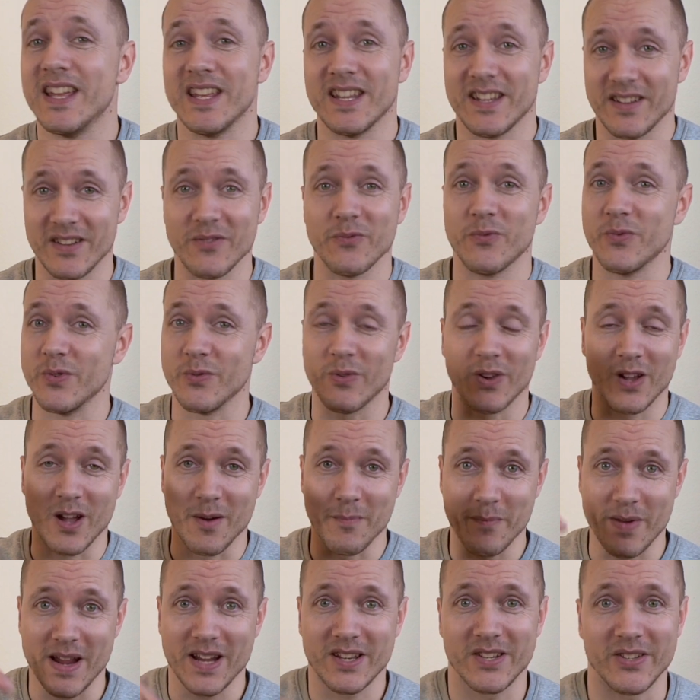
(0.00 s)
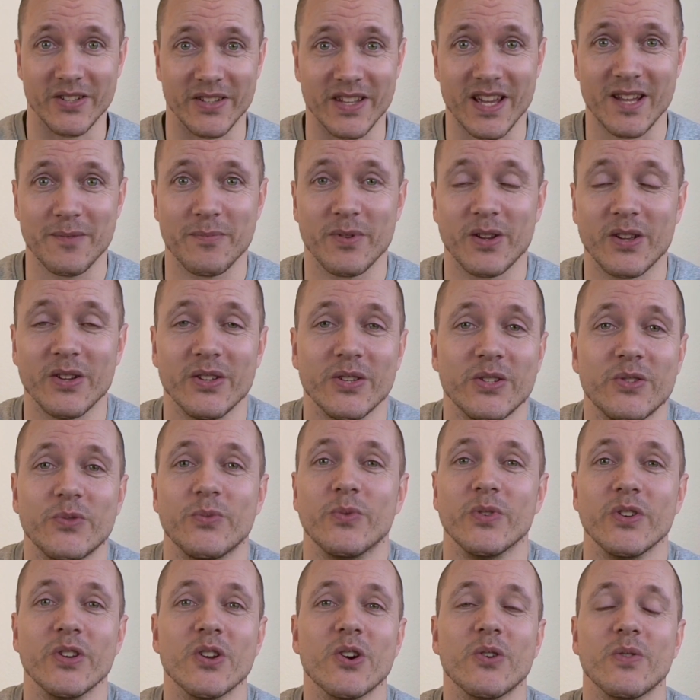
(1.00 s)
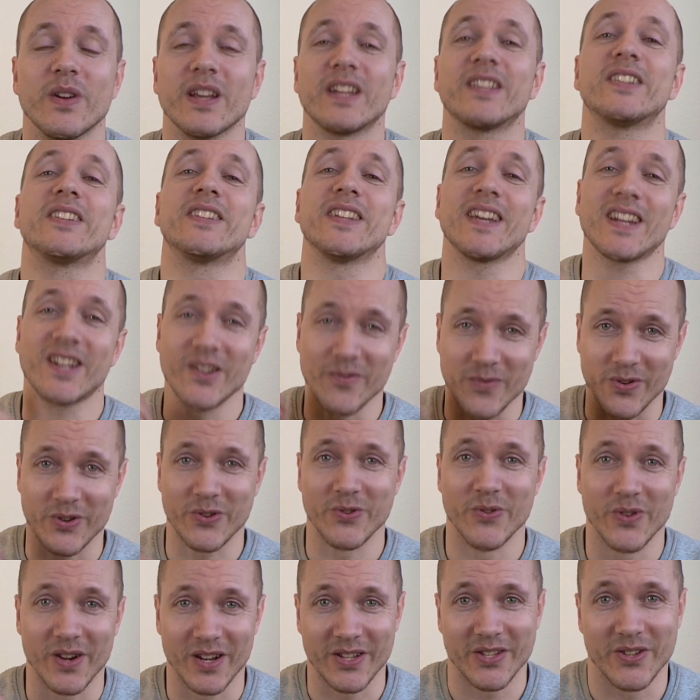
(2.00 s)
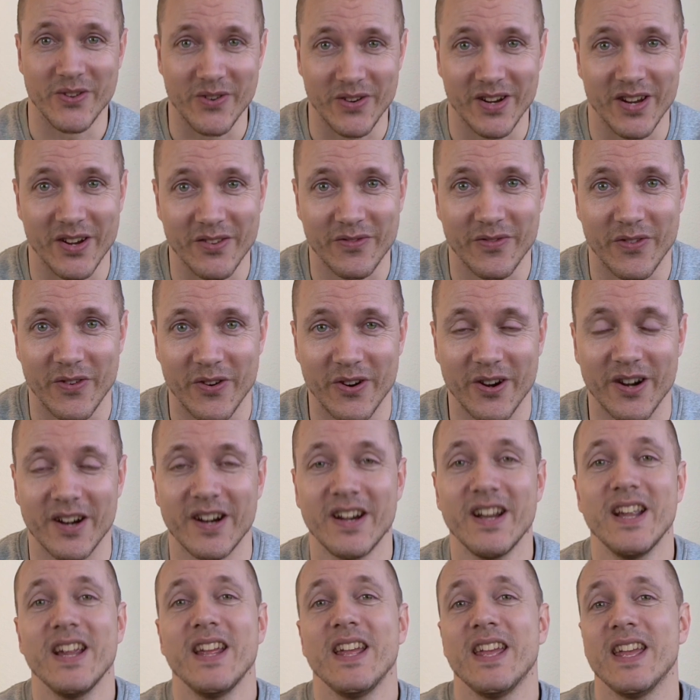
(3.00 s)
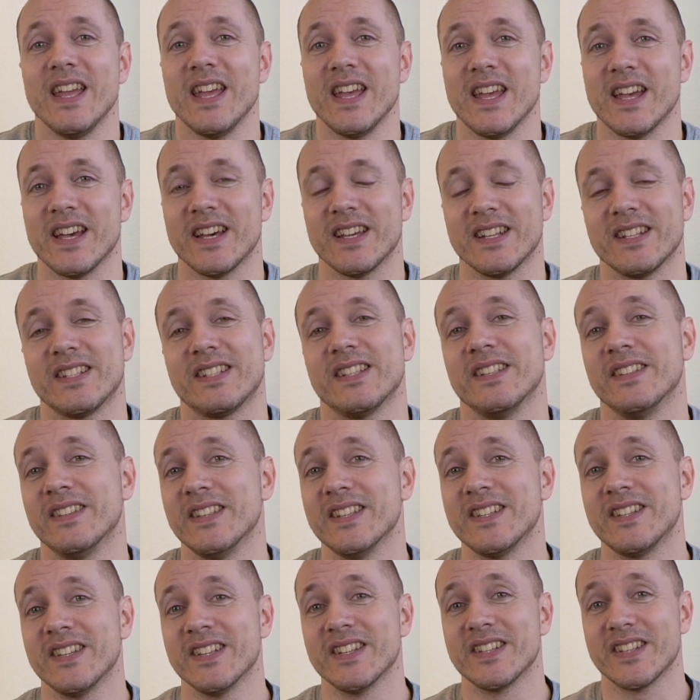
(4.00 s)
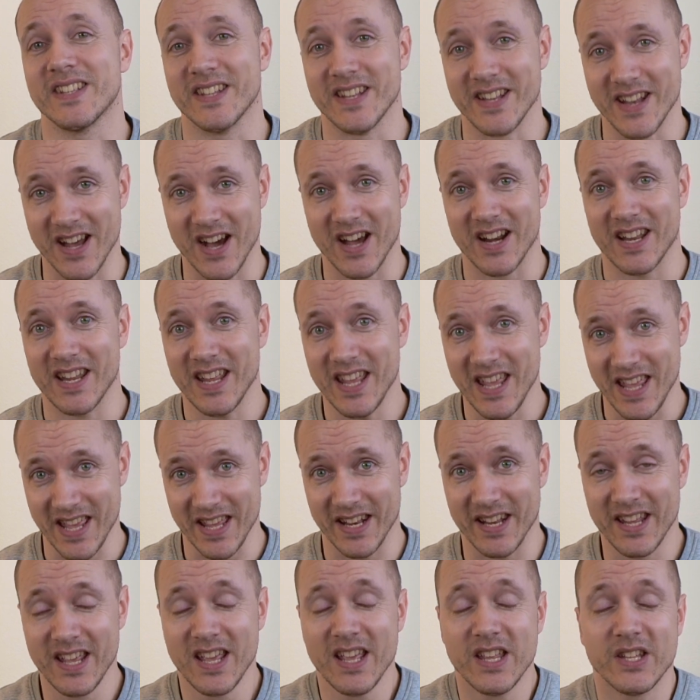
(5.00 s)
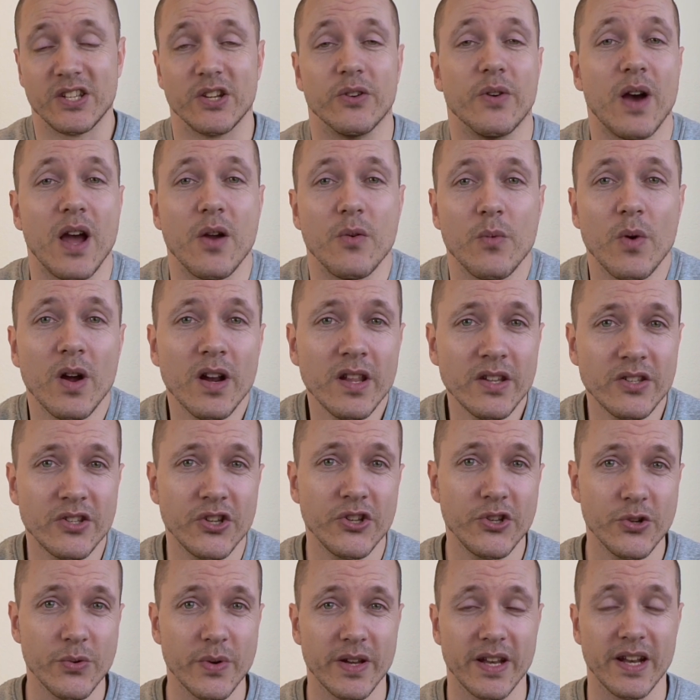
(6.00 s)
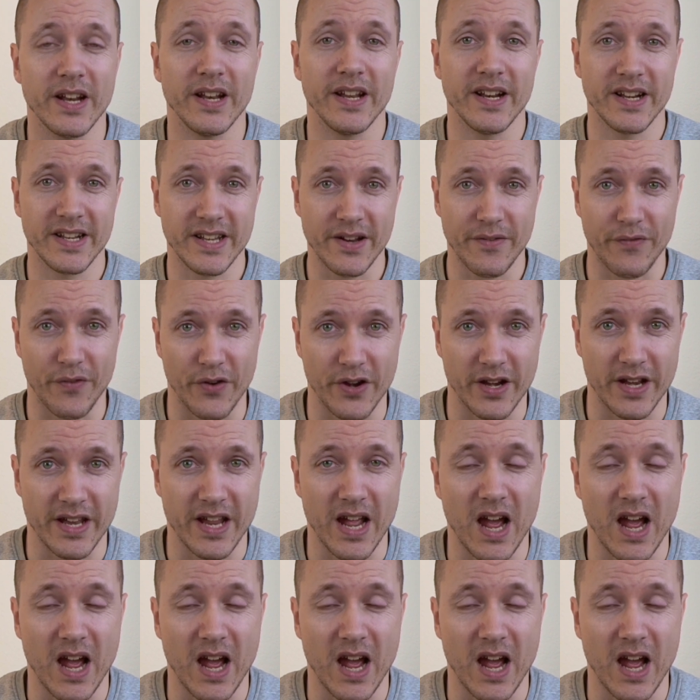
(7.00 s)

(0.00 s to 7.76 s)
We will come back to that, because we know exactly what Google is looking for, and this is not it. So I wanted to do it a little differently.